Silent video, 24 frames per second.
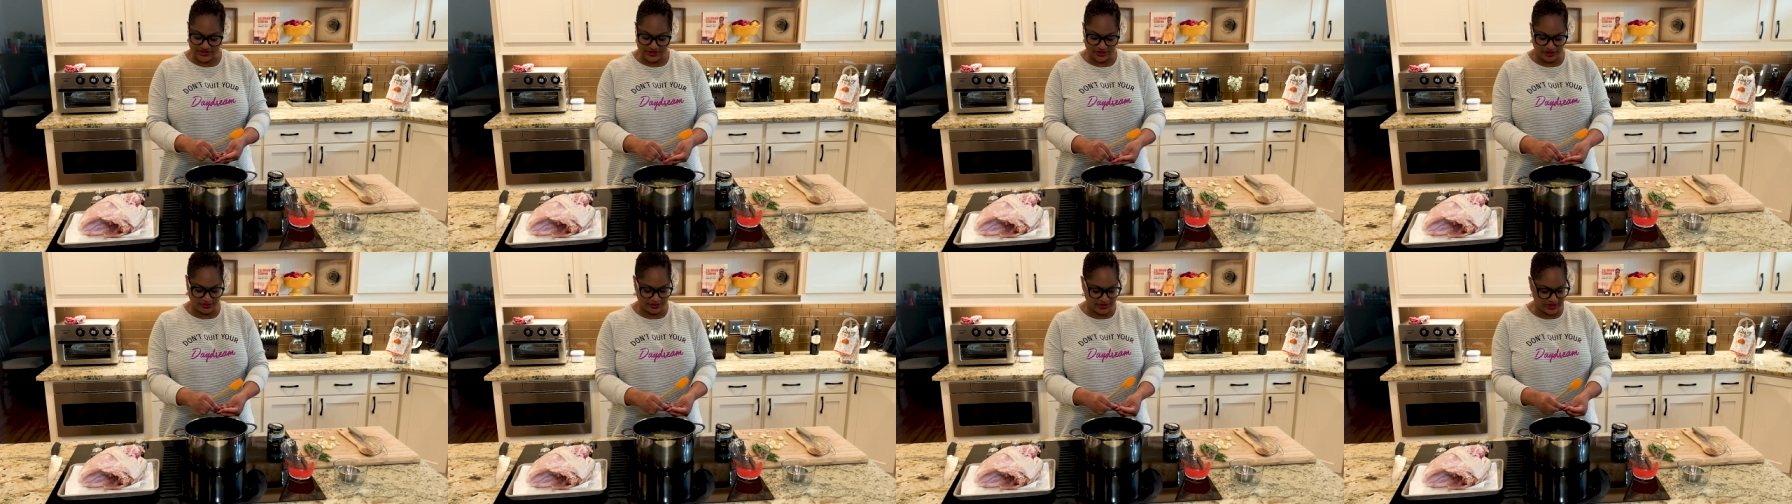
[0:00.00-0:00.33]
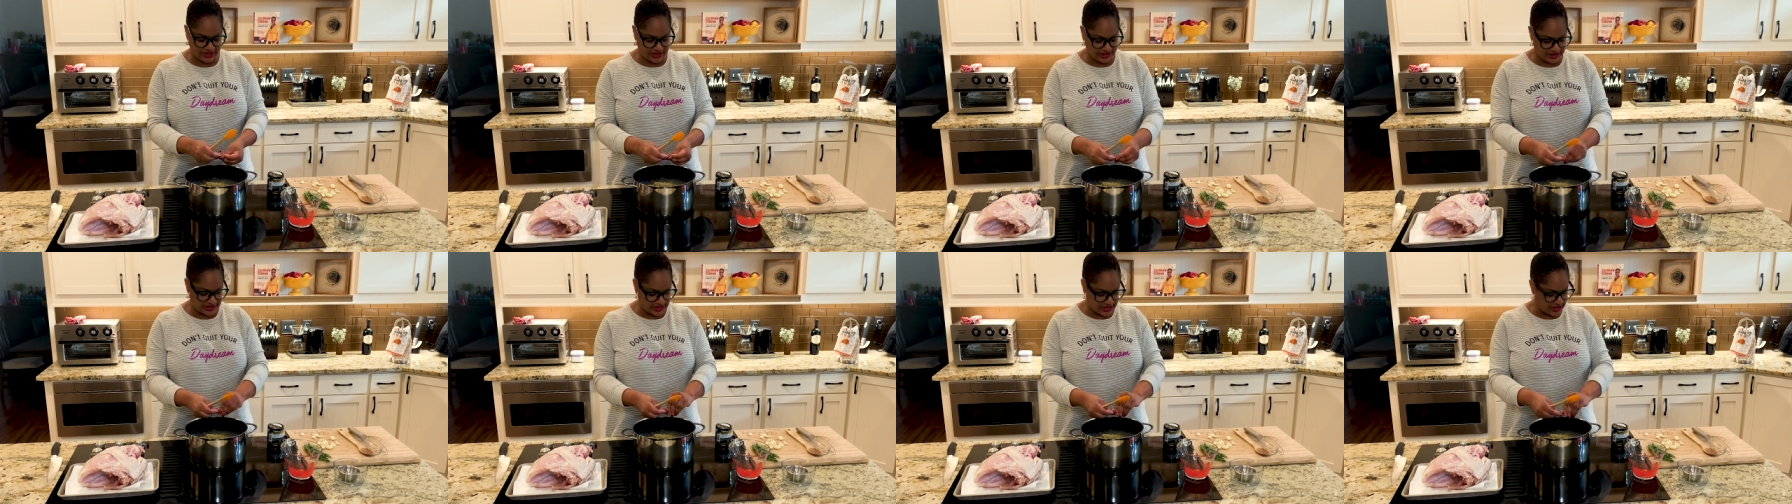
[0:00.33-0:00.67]
little
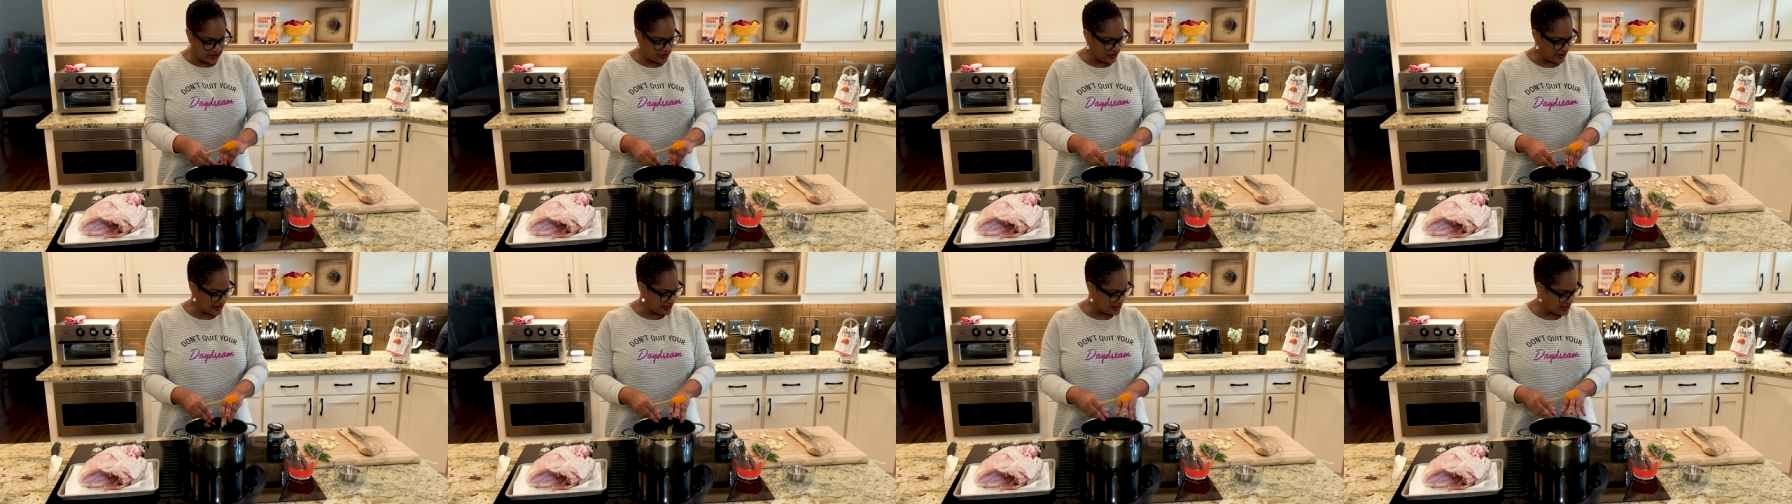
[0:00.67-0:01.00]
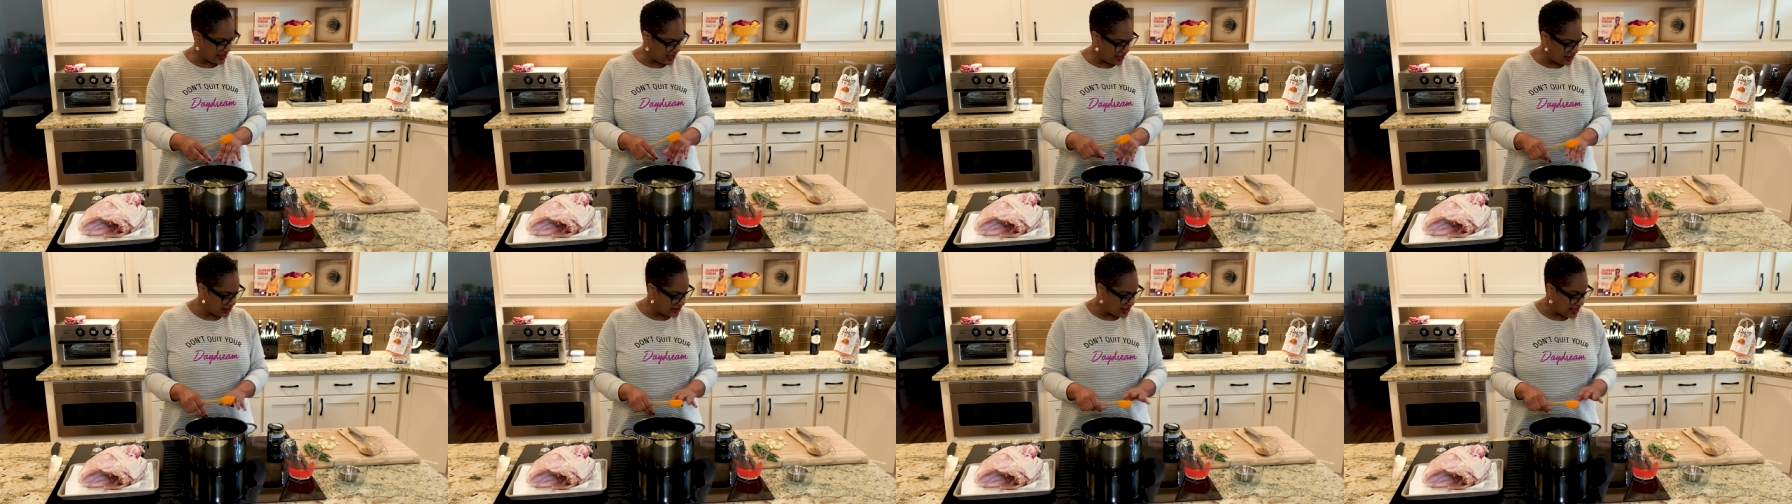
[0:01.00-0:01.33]
bit in there like
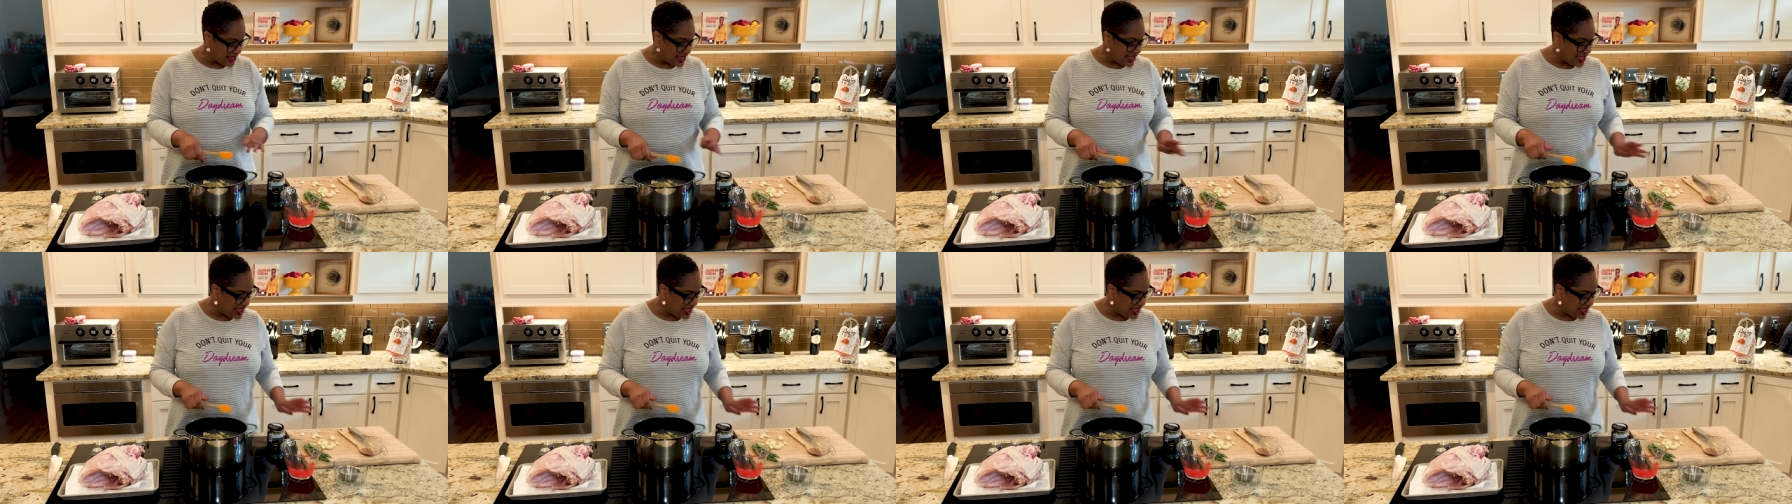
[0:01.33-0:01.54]
that.